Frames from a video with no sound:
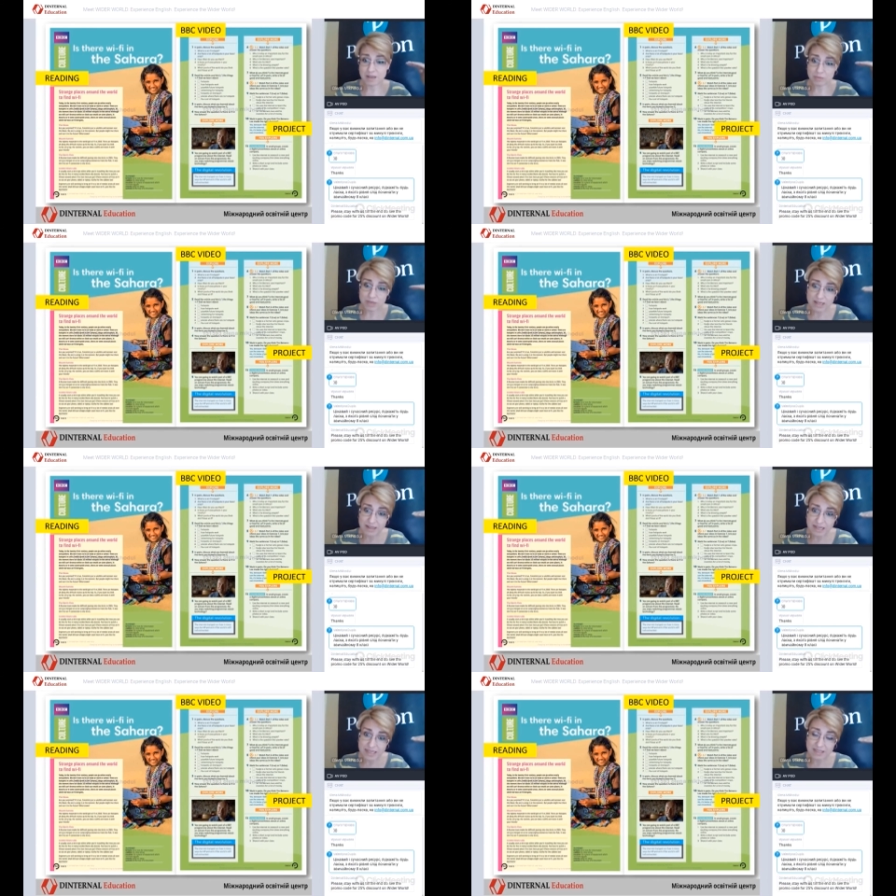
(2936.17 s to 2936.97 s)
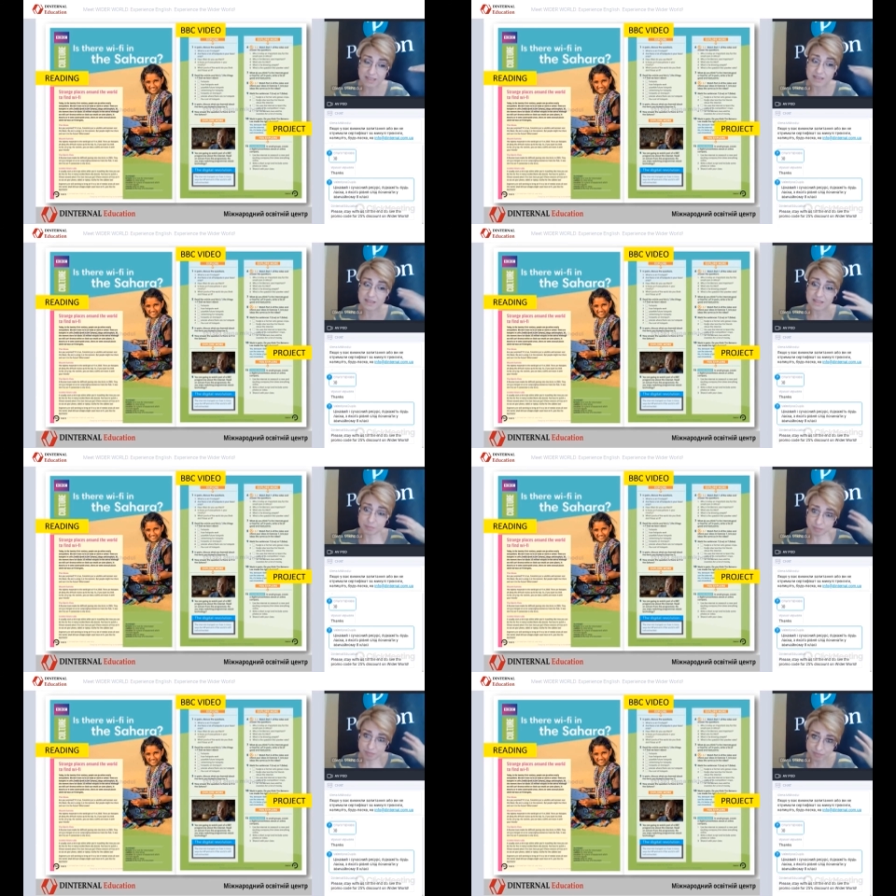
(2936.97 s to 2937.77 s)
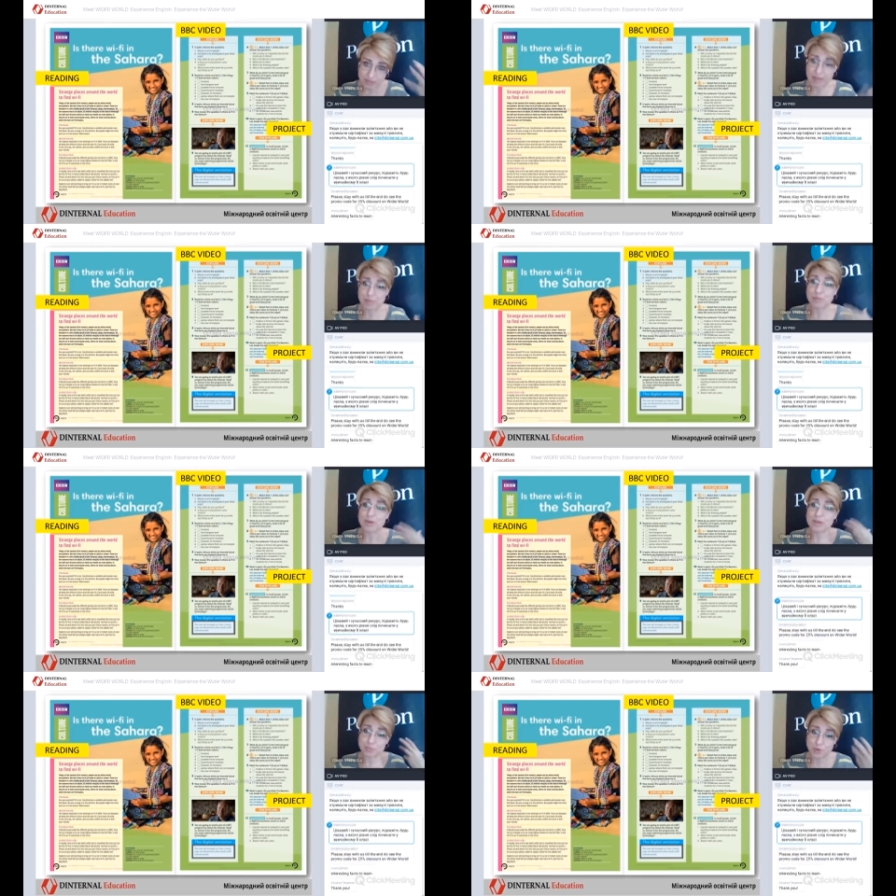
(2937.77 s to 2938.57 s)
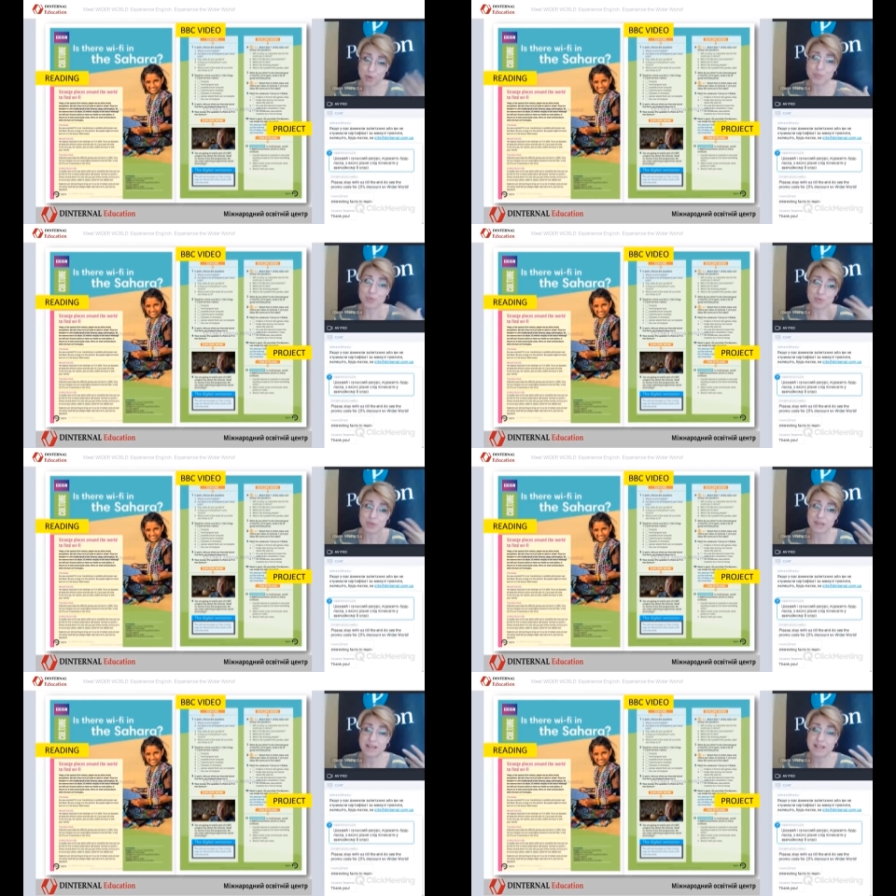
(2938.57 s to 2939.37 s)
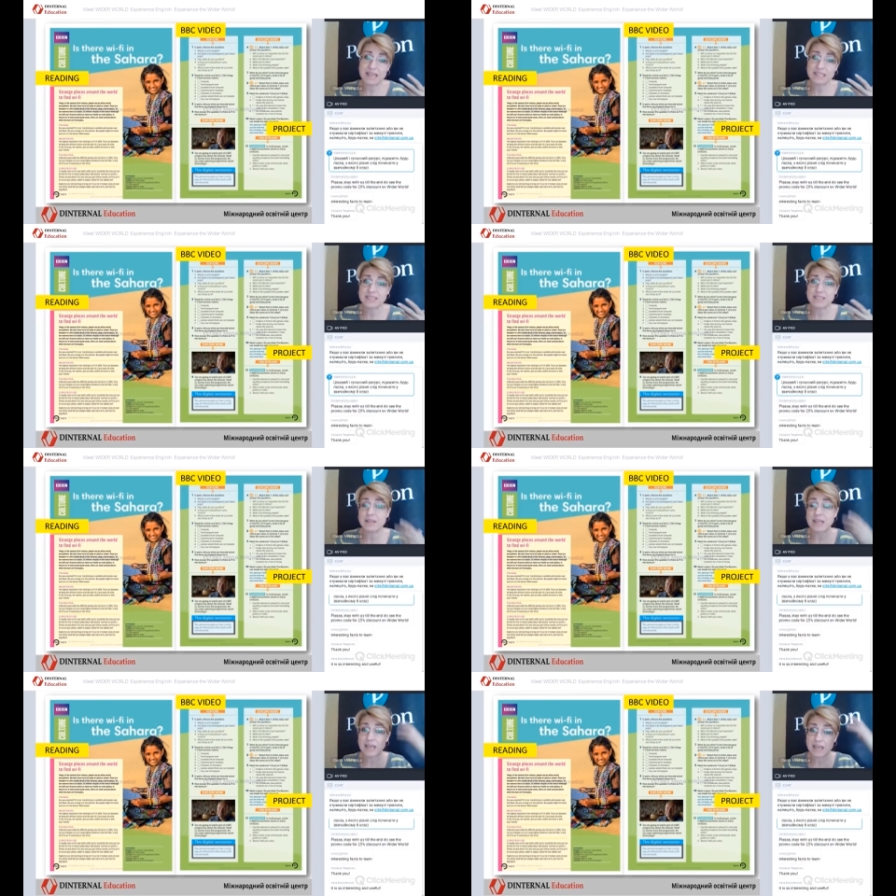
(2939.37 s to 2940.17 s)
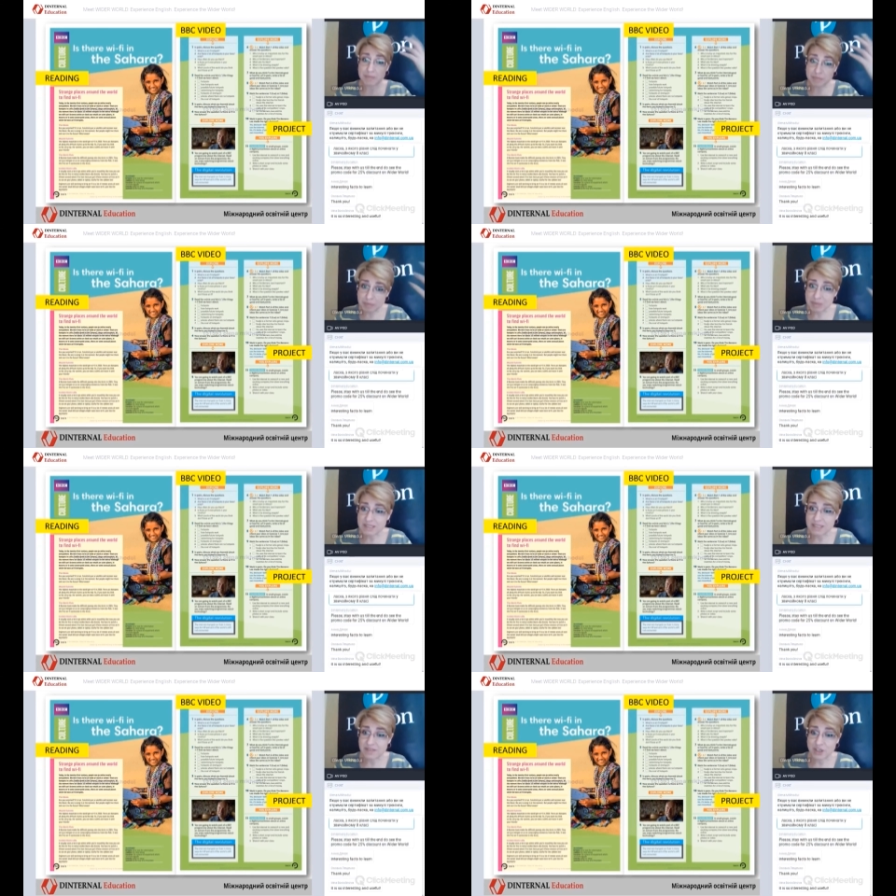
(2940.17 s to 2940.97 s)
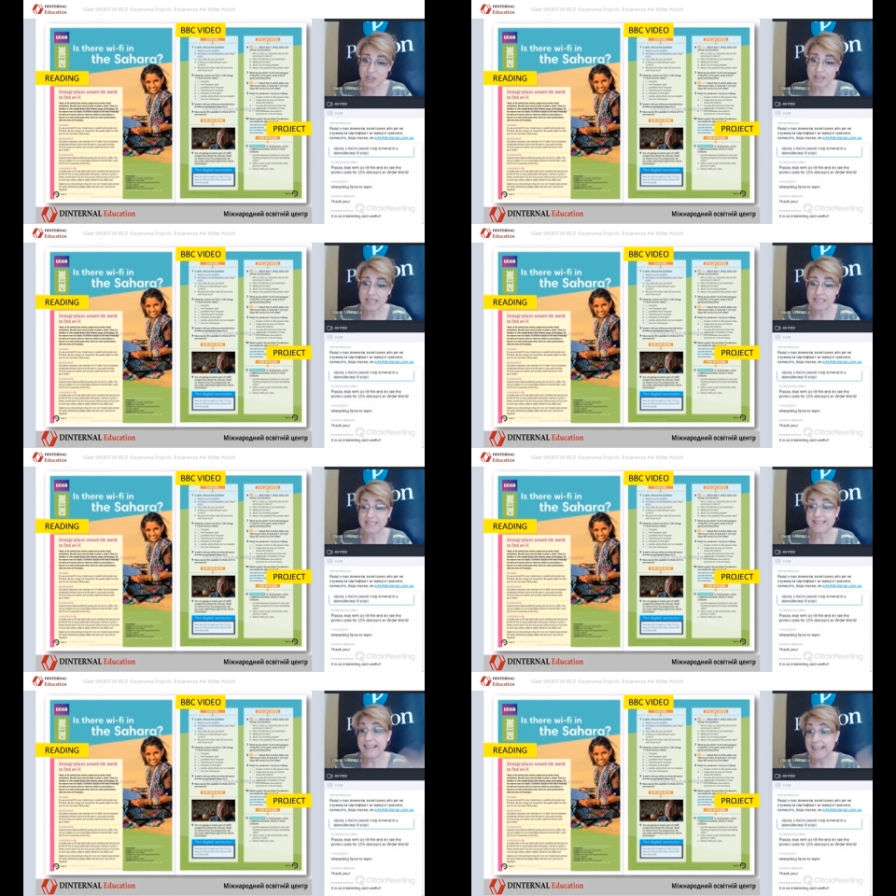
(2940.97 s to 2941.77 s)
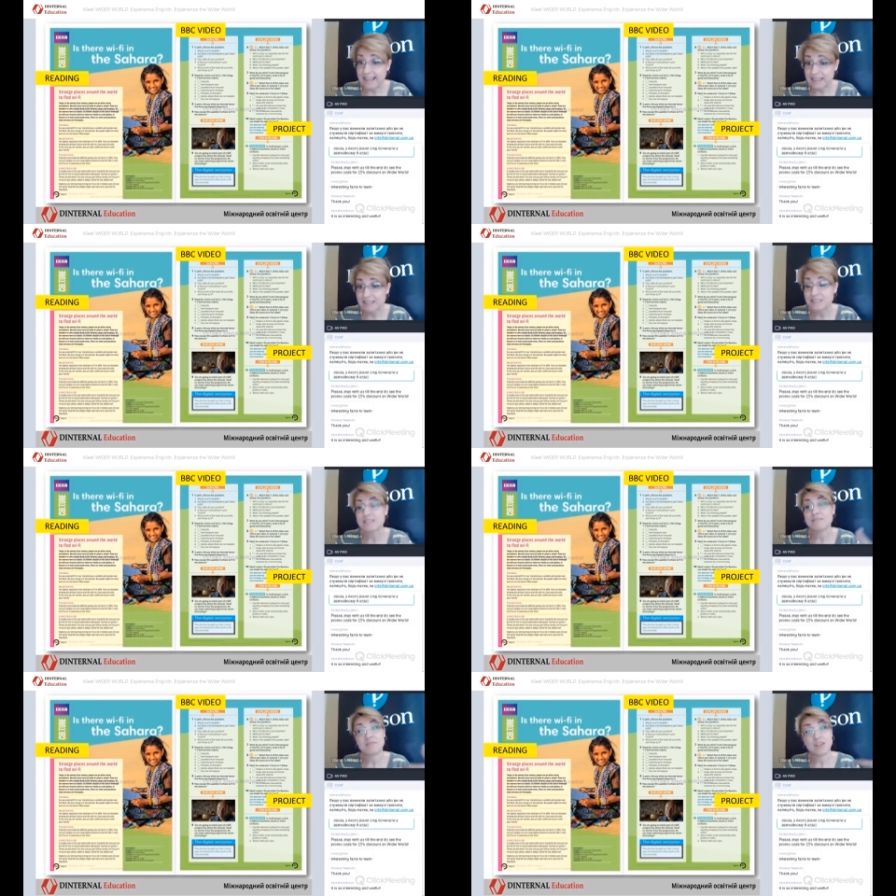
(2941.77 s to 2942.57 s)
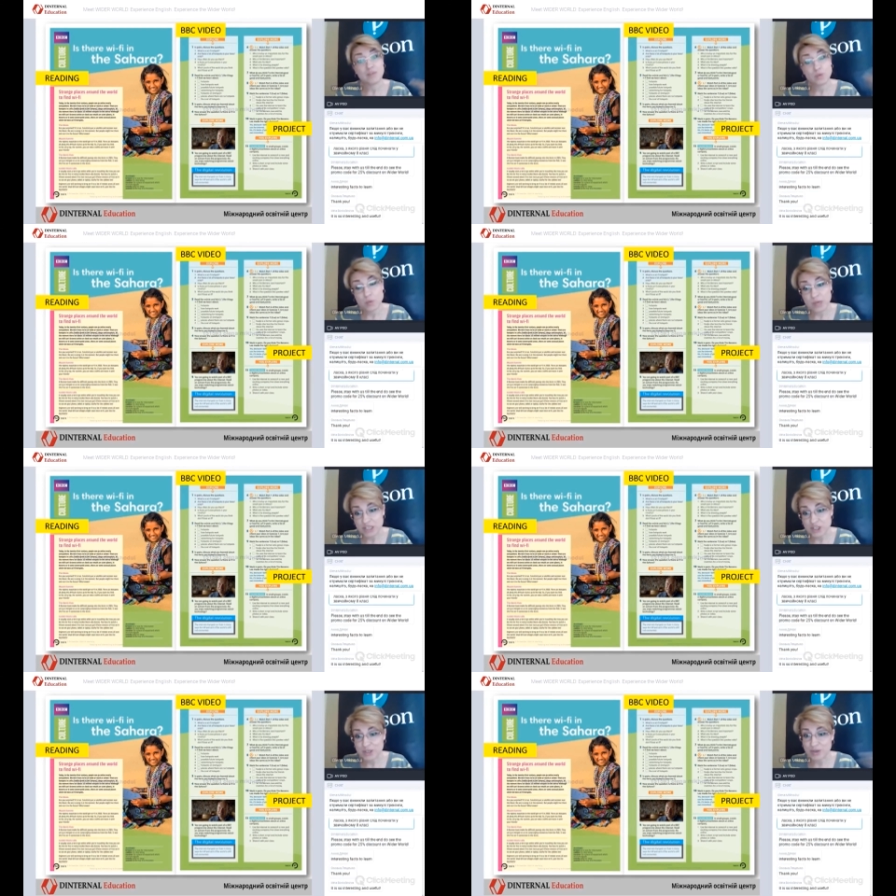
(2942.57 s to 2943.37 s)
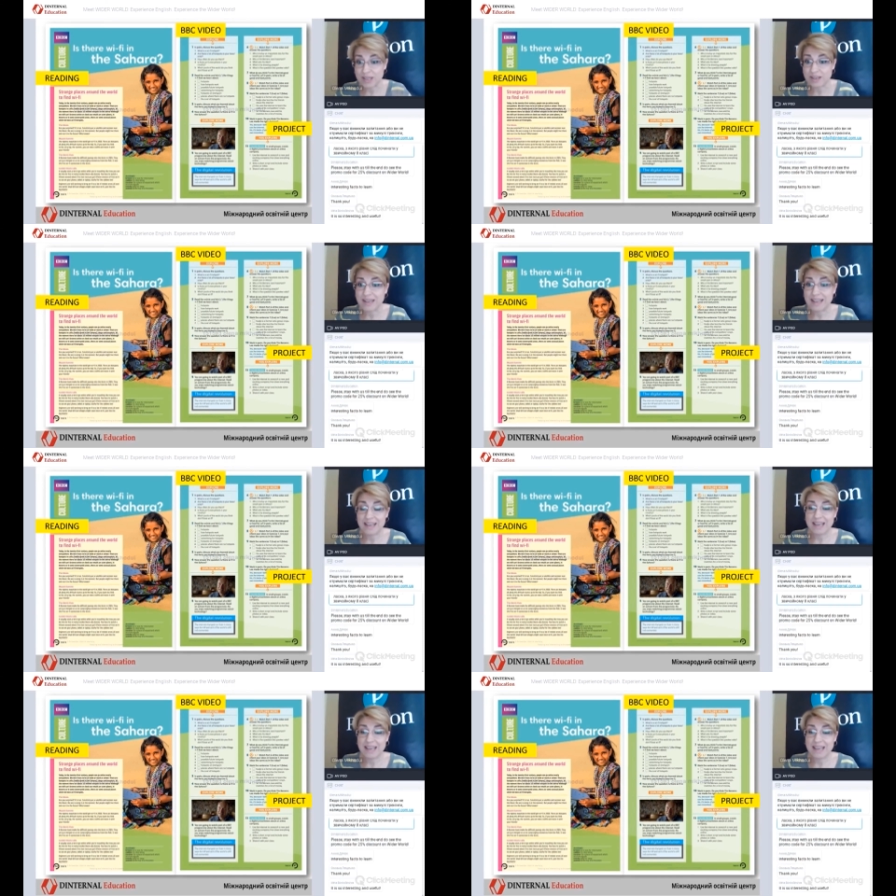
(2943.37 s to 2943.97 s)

A reading lesson, it's a separate proper reading lesson, a BBC video lesson, and if you wish, you can